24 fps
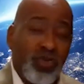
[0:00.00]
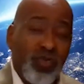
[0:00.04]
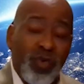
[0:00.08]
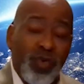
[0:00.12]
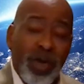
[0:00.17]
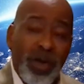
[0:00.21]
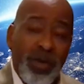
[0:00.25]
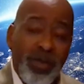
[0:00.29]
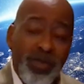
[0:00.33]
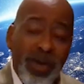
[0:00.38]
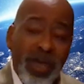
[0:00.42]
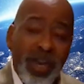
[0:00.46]

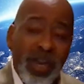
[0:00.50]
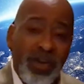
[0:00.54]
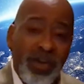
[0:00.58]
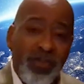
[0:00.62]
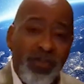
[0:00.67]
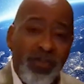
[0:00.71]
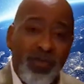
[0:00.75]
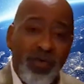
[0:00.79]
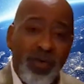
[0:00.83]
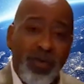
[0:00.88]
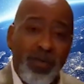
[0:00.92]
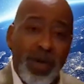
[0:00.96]
doing
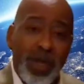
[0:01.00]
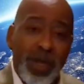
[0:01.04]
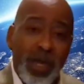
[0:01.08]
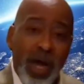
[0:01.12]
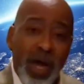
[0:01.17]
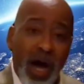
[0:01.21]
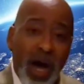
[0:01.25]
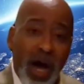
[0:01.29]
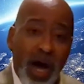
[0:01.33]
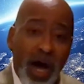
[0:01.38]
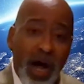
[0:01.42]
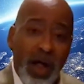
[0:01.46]
ministry
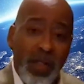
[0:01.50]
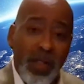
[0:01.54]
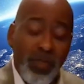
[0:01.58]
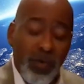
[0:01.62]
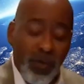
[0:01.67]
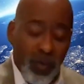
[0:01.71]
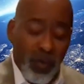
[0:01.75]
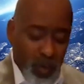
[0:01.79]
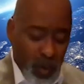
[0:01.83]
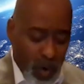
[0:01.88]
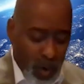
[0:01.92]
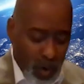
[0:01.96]

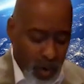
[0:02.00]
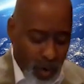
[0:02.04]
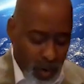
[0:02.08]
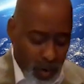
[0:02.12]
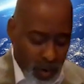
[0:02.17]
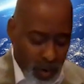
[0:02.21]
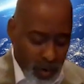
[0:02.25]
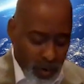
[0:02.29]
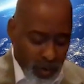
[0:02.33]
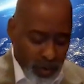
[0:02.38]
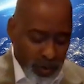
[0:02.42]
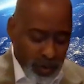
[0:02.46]
beyond the
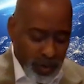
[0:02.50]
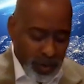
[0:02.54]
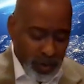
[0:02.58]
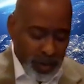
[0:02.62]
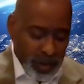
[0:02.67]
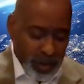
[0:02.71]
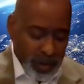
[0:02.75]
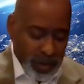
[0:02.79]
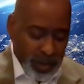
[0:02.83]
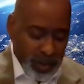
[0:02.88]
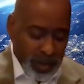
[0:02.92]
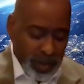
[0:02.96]
walls
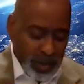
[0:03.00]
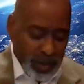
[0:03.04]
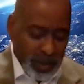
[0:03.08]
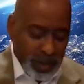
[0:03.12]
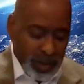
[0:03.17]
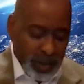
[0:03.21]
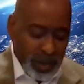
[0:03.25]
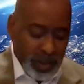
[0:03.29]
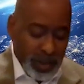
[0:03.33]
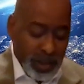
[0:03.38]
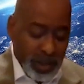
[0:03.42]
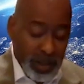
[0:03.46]

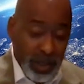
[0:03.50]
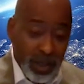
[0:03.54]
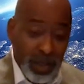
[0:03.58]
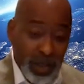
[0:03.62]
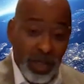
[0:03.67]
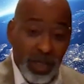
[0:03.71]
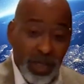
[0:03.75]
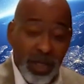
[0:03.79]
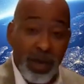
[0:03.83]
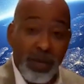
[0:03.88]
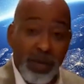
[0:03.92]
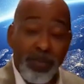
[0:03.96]

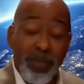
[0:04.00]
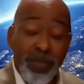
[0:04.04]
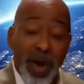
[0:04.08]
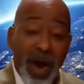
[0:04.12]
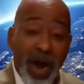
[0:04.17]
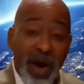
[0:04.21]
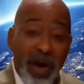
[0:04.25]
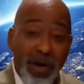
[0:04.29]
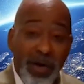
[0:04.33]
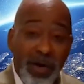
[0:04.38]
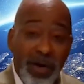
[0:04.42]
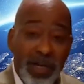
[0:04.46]
is
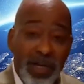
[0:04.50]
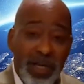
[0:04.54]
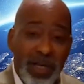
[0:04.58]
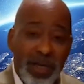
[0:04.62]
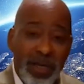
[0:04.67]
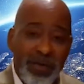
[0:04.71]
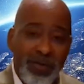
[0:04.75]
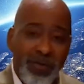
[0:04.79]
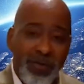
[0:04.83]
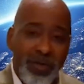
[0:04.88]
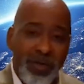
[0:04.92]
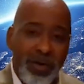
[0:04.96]
imperative,
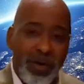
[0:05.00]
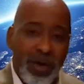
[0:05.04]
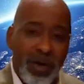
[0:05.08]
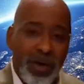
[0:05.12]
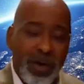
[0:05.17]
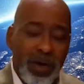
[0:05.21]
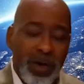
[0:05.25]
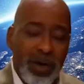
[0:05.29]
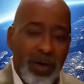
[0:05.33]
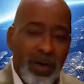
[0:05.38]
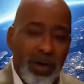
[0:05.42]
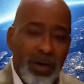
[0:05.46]

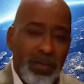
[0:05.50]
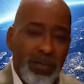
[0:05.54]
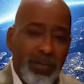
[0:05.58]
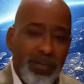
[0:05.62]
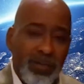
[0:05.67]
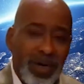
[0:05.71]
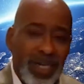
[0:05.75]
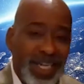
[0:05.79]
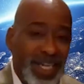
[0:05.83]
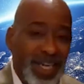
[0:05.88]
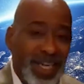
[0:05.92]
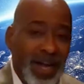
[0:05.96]

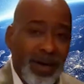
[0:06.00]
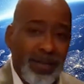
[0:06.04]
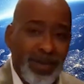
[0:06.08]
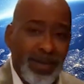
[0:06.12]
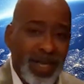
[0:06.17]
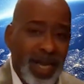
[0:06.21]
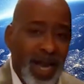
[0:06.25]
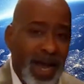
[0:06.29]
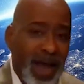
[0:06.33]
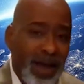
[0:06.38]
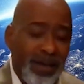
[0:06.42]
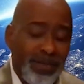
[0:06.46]
but
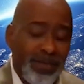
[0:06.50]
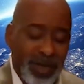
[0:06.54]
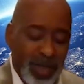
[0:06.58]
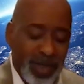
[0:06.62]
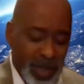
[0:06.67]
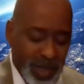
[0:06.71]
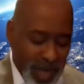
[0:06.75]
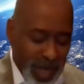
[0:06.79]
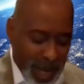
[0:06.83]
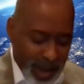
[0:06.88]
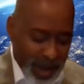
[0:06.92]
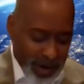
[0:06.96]

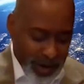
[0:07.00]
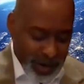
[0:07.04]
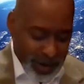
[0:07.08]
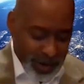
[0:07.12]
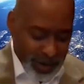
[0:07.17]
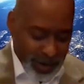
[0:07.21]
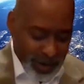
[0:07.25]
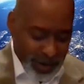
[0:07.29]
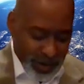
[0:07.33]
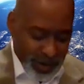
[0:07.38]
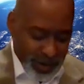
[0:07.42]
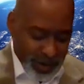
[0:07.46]
sometimes challenging.